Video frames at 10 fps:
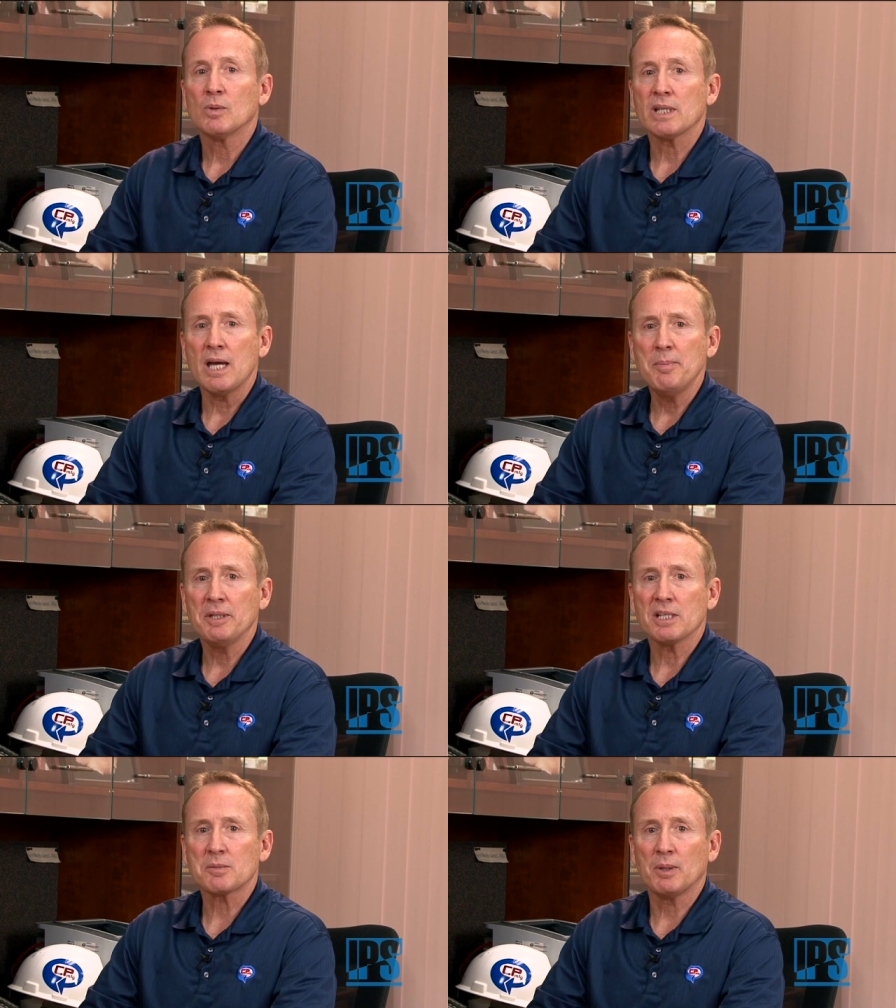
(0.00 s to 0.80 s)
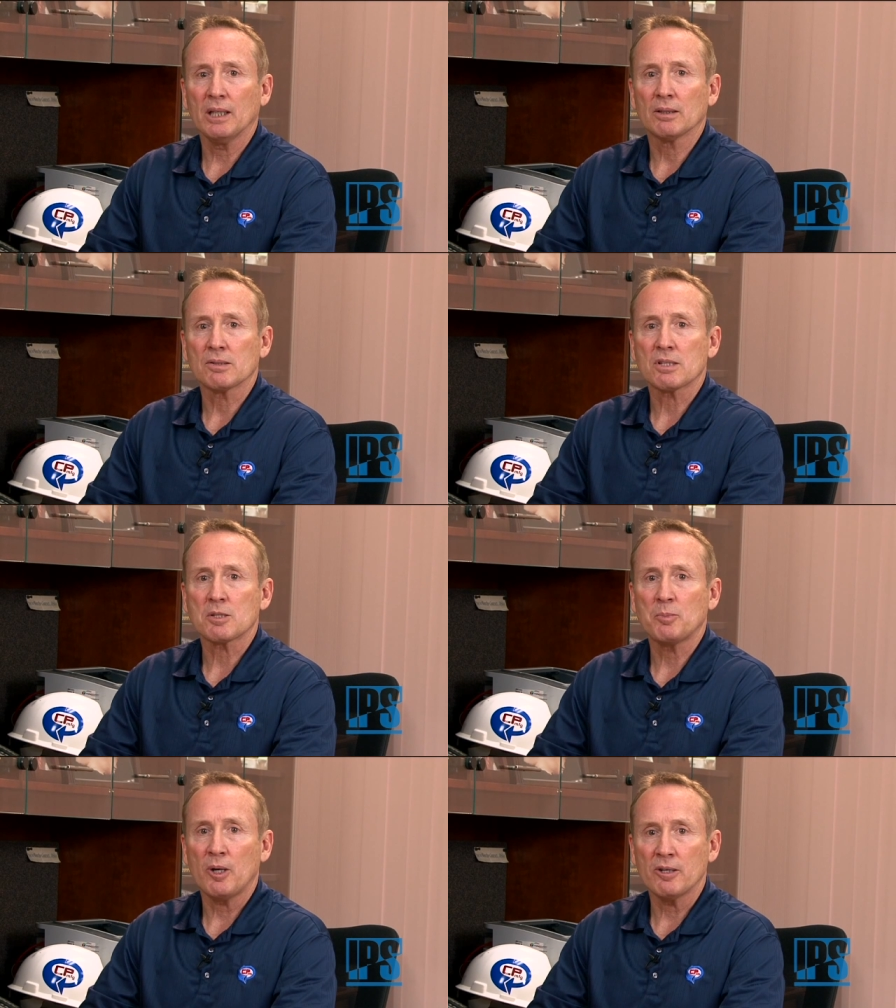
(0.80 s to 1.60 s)
With IPS Balers
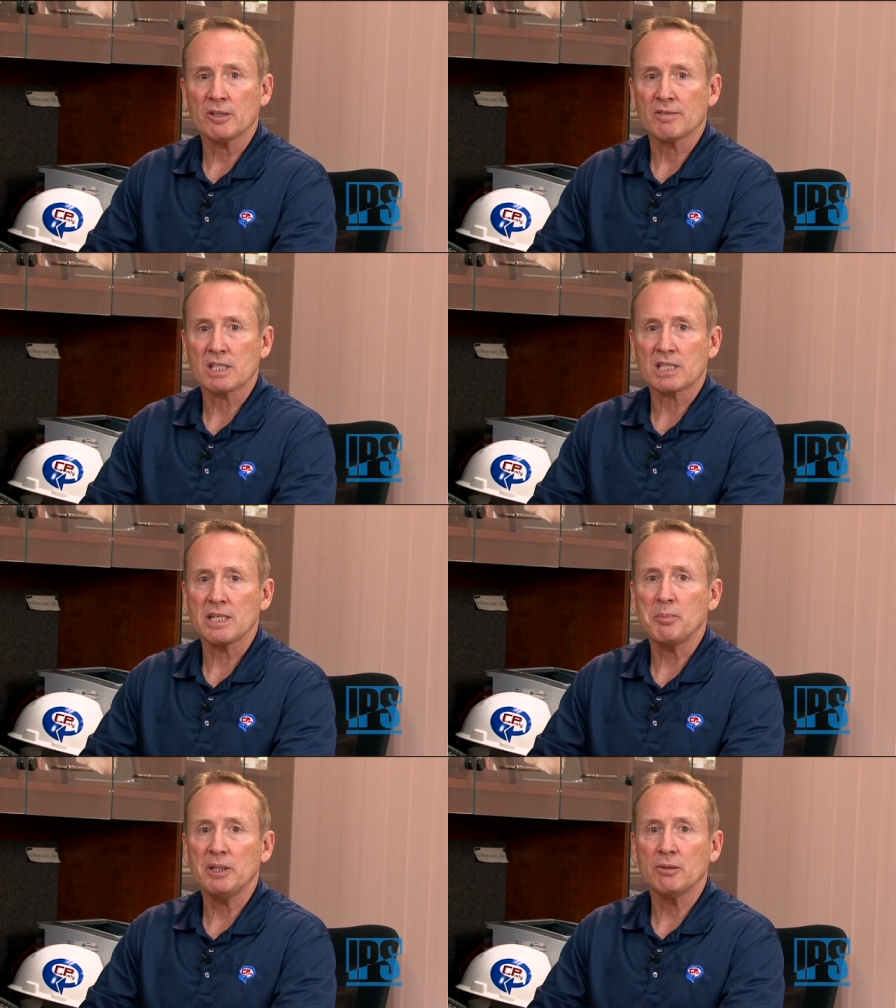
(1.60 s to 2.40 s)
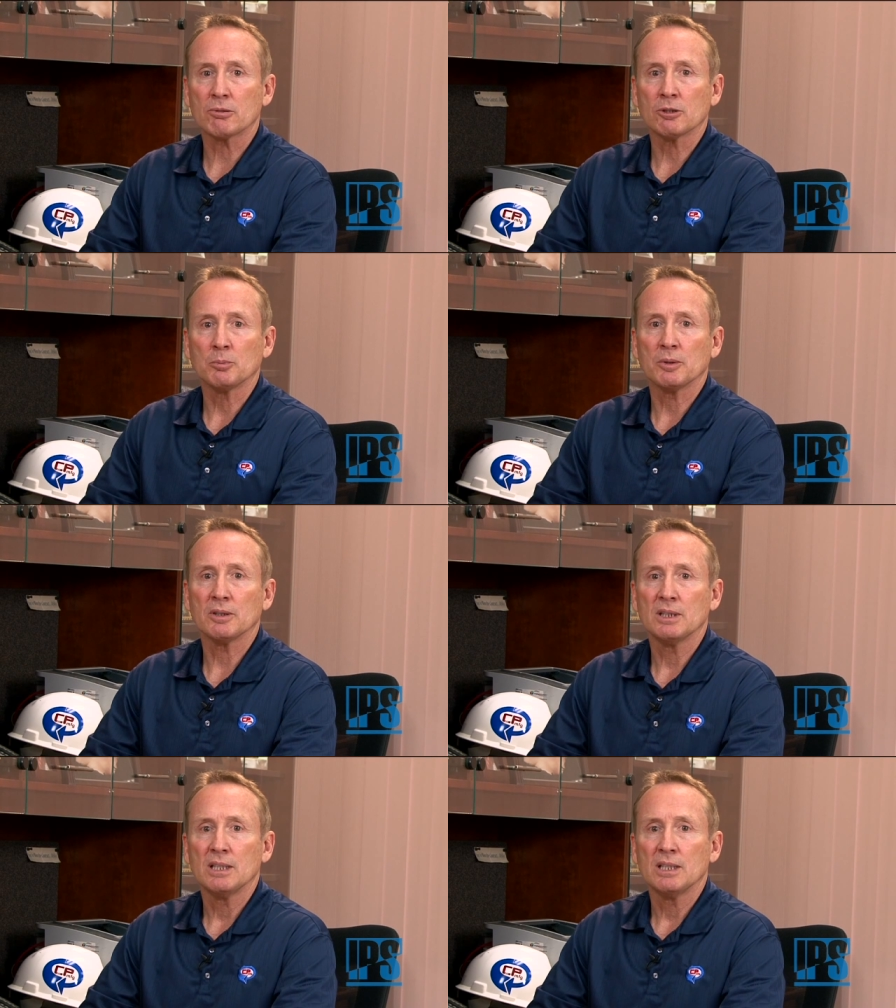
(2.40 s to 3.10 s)
as part of the CP Group,